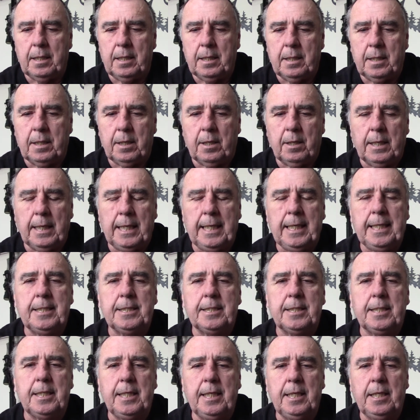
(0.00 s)
they're
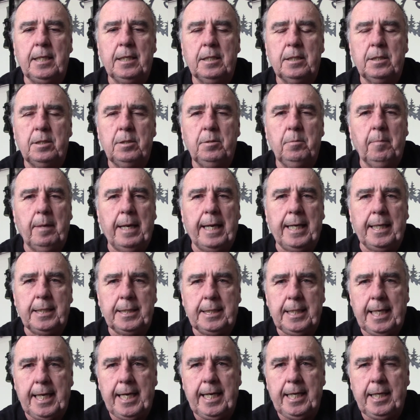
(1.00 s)
easy to
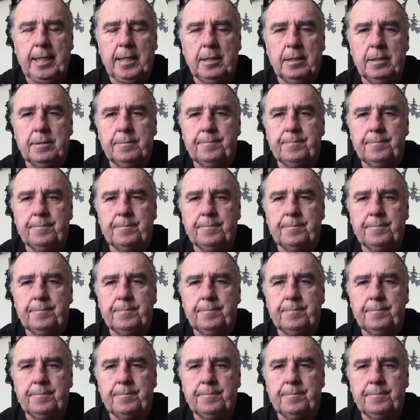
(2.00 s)
maintain.